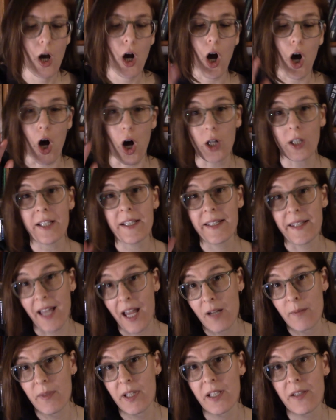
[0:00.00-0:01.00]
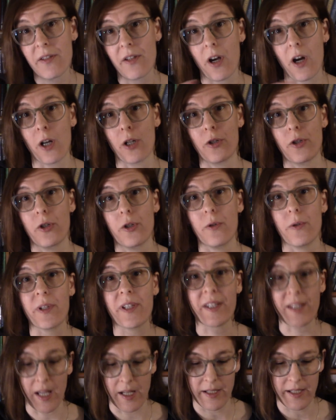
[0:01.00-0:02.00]
All assignments are due
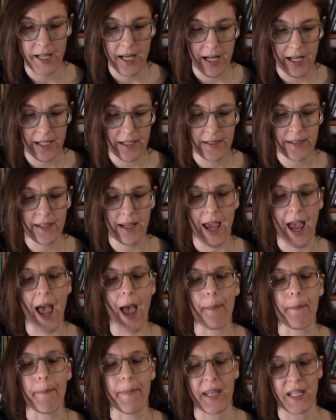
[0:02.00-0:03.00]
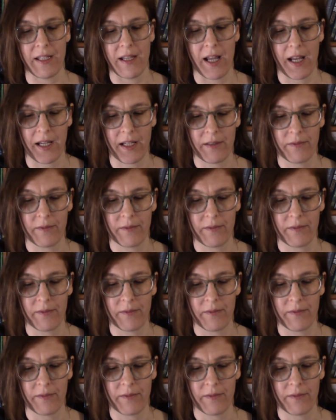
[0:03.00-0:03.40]
Sundays at midnight.